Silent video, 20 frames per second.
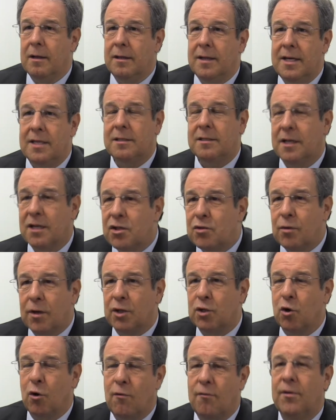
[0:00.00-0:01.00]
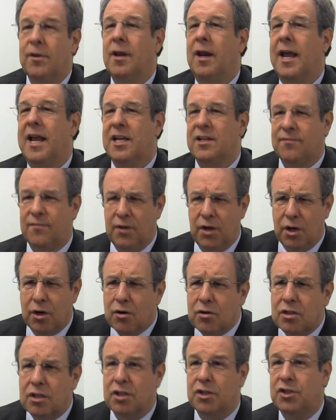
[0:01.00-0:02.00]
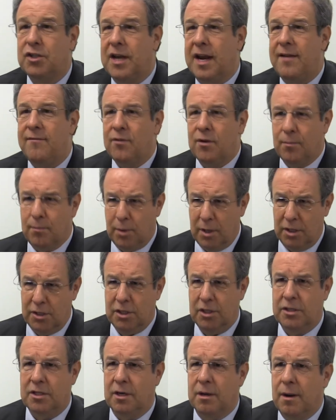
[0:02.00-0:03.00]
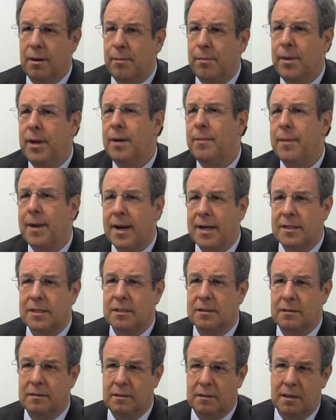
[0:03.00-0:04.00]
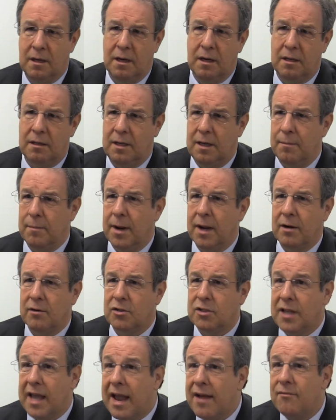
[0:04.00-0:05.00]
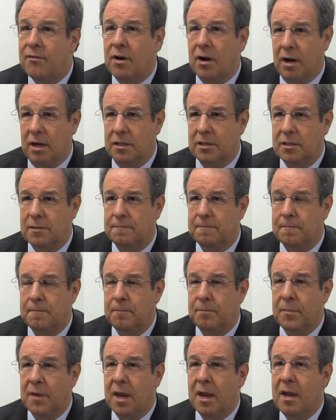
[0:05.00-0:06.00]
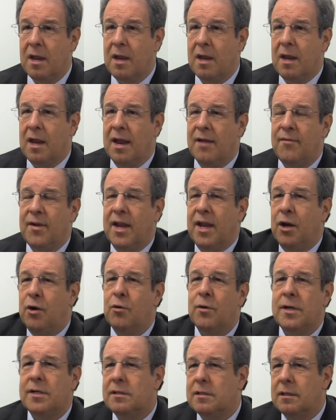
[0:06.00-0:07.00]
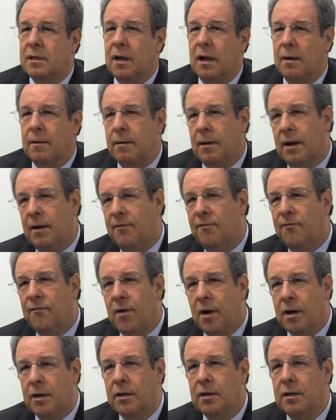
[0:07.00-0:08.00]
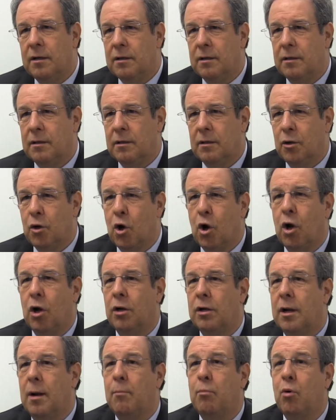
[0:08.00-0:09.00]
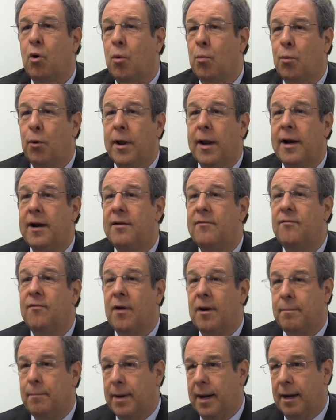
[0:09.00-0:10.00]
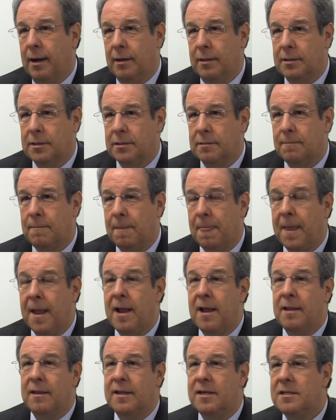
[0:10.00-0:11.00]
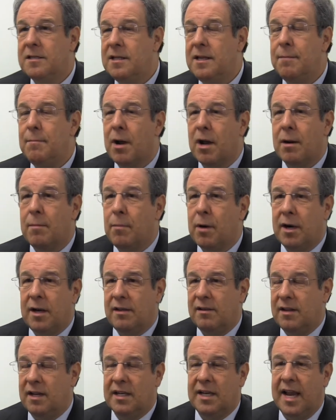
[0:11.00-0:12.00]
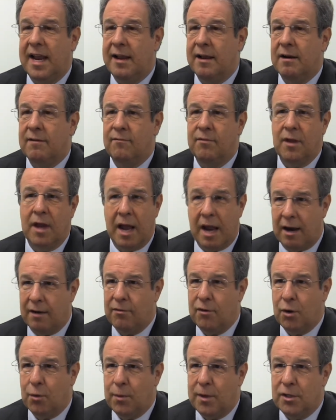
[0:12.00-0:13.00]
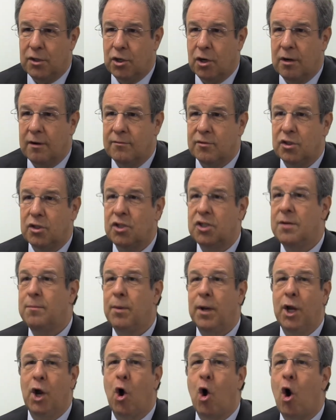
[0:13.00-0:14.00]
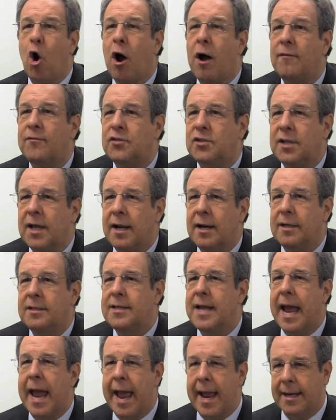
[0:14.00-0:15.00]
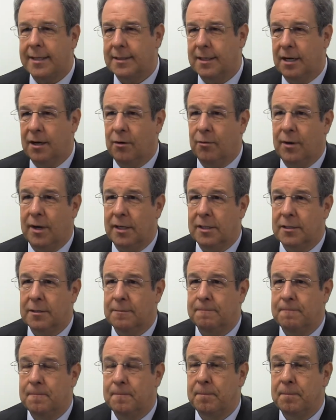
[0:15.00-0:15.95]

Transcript: These districts, over the last few years, to save their budgets and to minimize the amount of staff cuts, have increased a fund called appropriated fund balance. This is the amount of money they've taken out of their reserves to simply offset a tax increase.